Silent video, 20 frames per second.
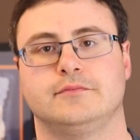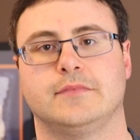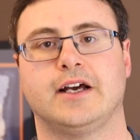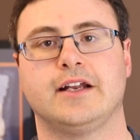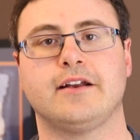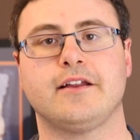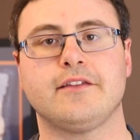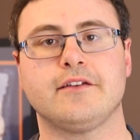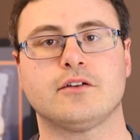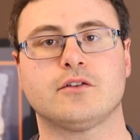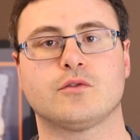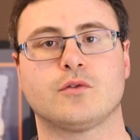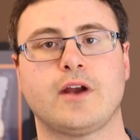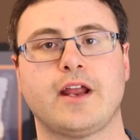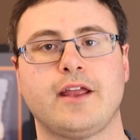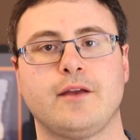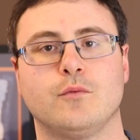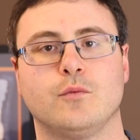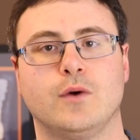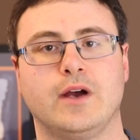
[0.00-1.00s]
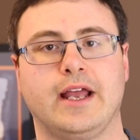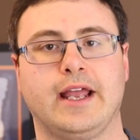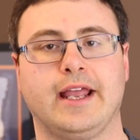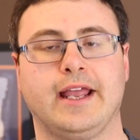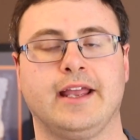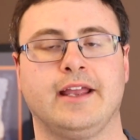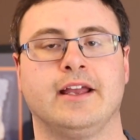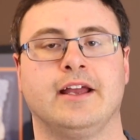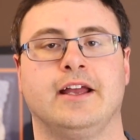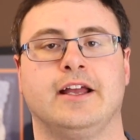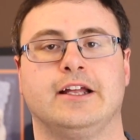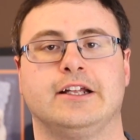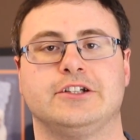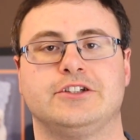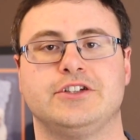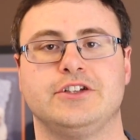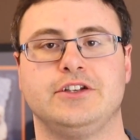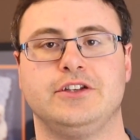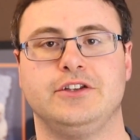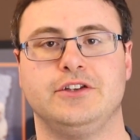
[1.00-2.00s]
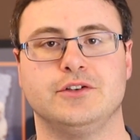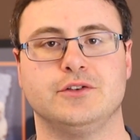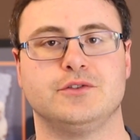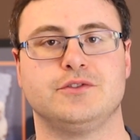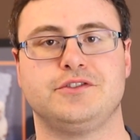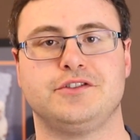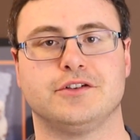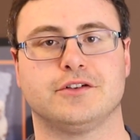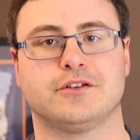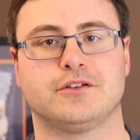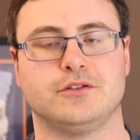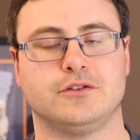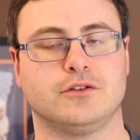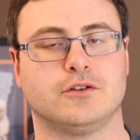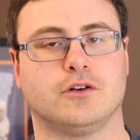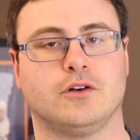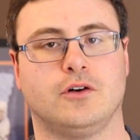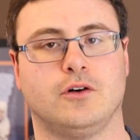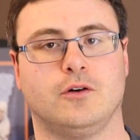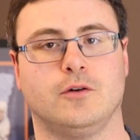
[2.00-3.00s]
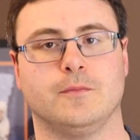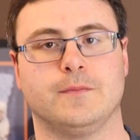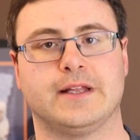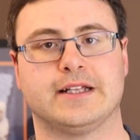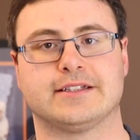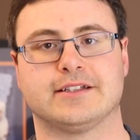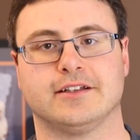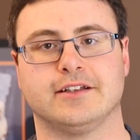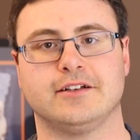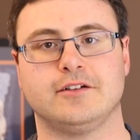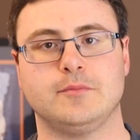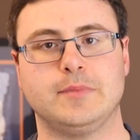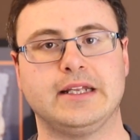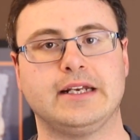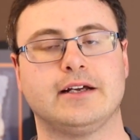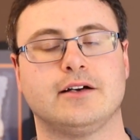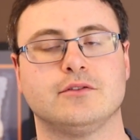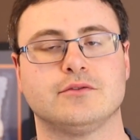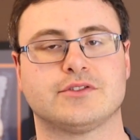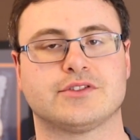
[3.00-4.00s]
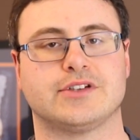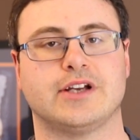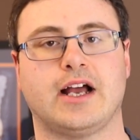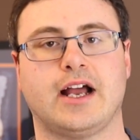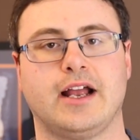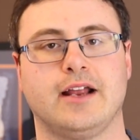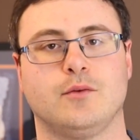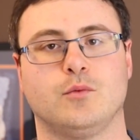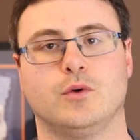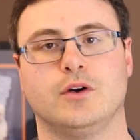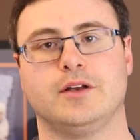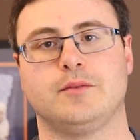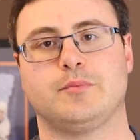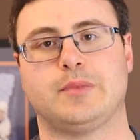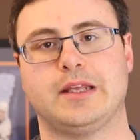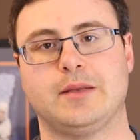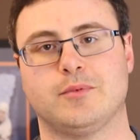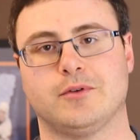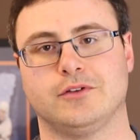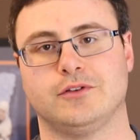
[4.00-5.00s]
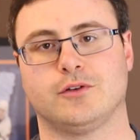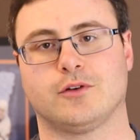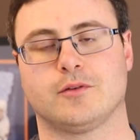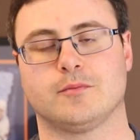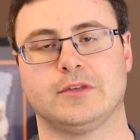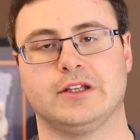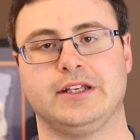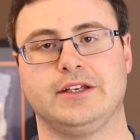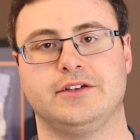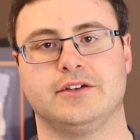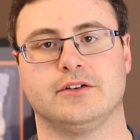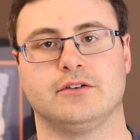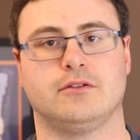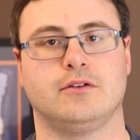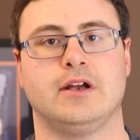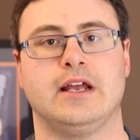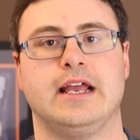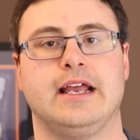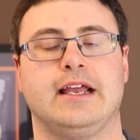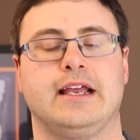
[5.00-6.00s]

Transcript: Another great way to use your Google Home that's a little bit outside what people normally do